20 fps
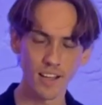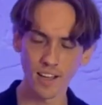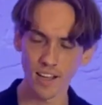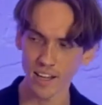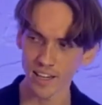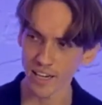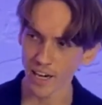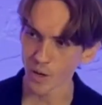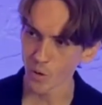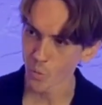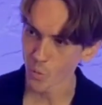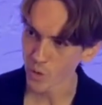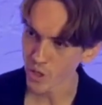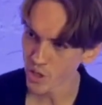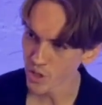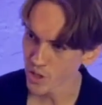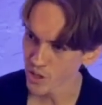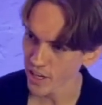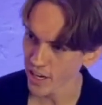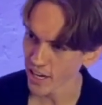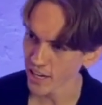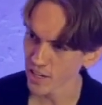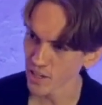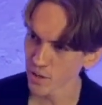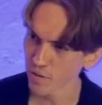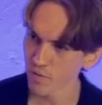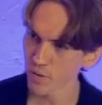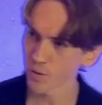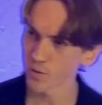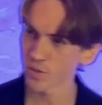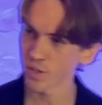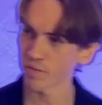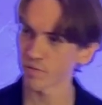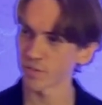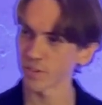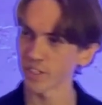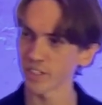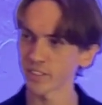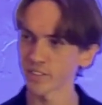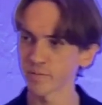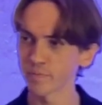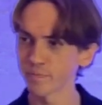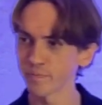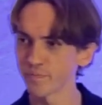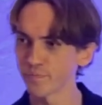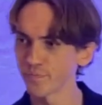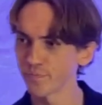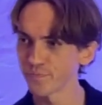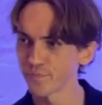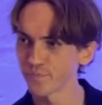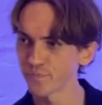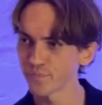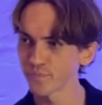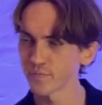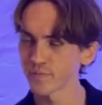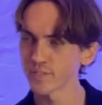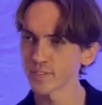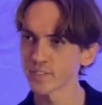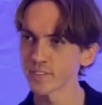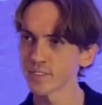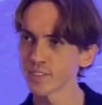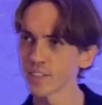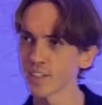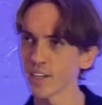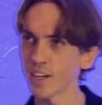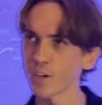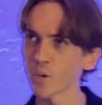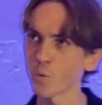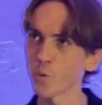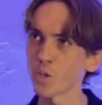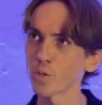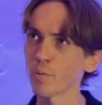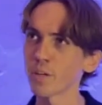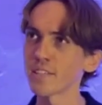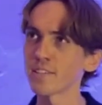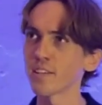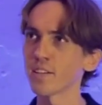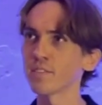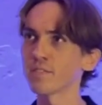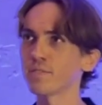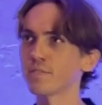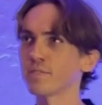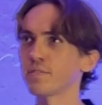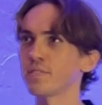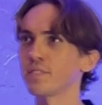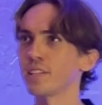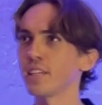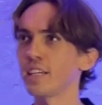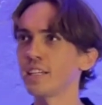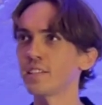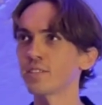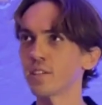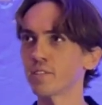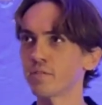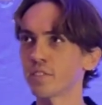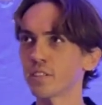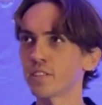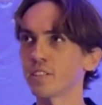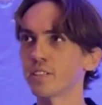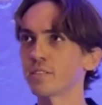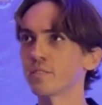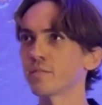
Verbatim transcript: And I don't wish any of you suffering. I don't wish myself any suffering.